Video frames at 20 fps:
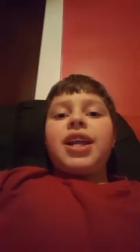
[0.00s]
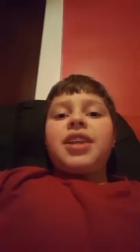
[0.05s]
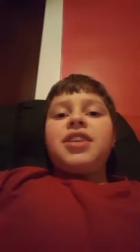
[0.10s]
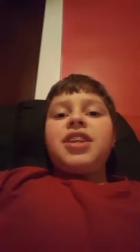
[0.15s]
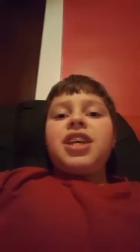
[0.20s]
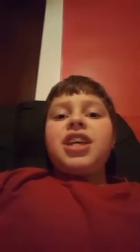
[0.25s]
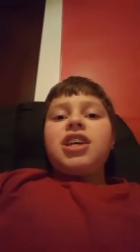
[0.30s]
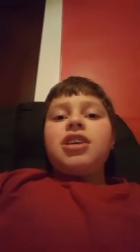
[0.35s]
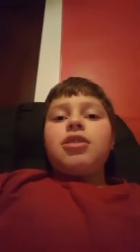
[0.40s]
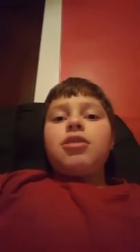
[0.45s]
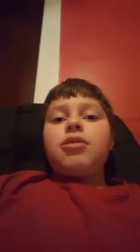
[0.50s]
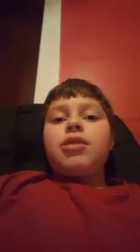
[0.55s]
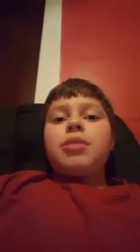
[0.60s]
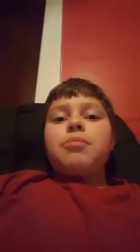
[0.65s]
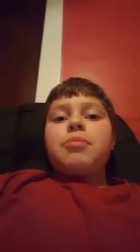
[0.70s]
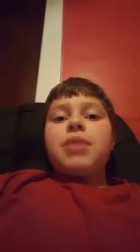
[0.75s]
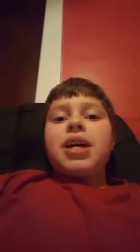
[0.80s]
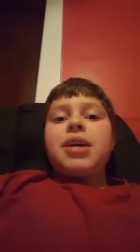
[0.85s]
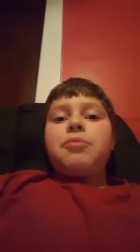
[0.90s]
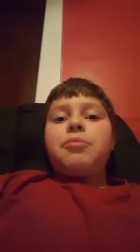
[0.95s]
I think he already
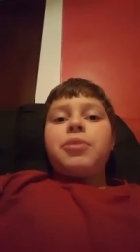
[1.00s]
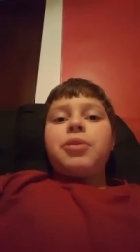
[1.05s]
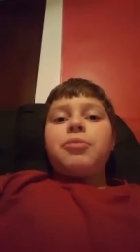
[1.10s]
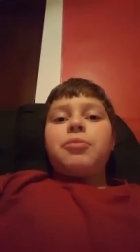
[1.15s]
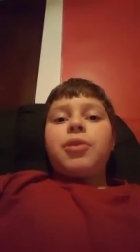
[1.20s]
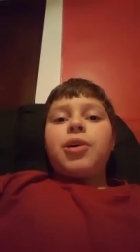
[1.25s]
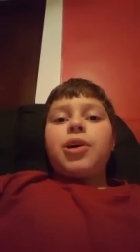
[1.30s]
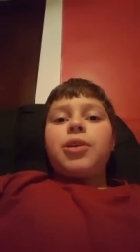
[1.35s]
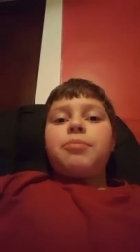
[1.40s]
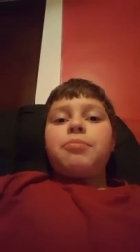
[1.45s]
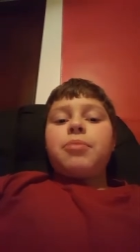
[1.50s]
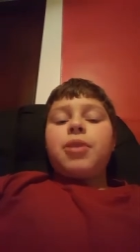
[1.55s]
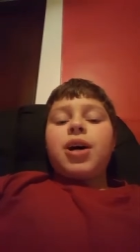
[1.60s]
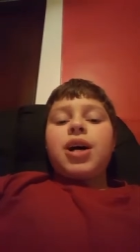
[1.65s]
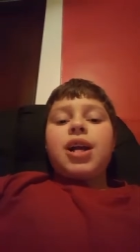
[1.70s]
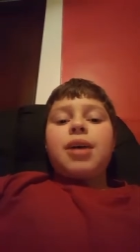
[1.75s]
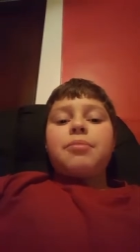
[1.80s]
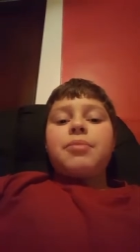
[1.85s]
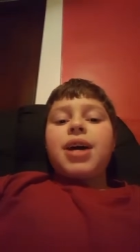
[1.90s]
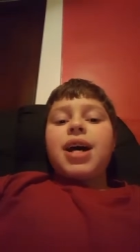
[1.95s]
made me one,
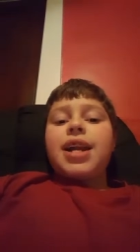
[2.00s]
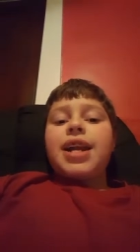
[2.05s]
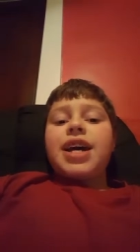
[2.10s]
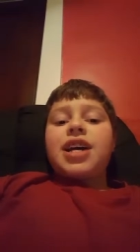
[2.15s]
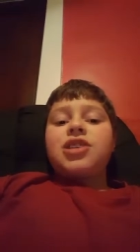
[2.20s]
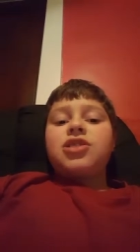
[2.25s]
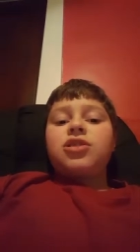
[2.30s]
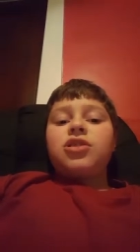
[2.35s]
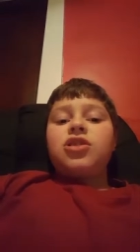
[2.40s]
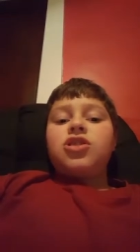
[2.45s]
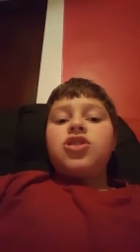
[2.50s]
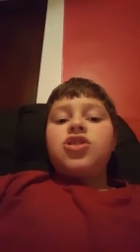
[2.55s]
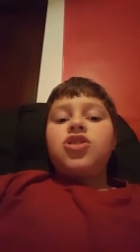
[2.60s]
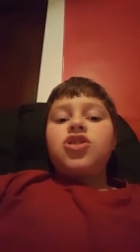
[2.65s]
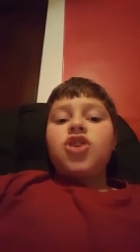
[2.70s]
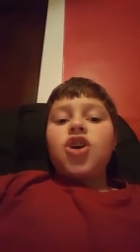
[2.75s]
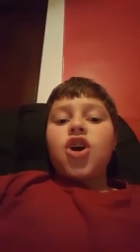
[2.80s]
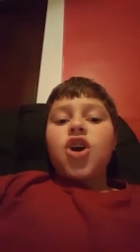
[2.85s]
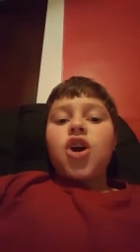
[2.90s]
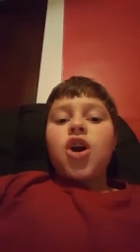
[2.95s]
but I'm not actually
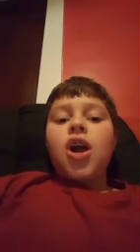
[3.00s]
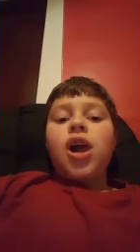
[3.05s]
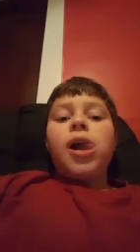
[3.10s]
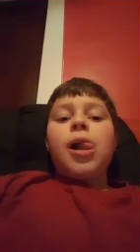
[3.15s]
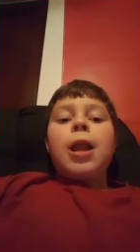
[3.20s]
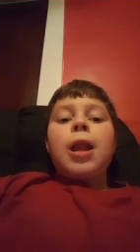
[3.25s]
sure.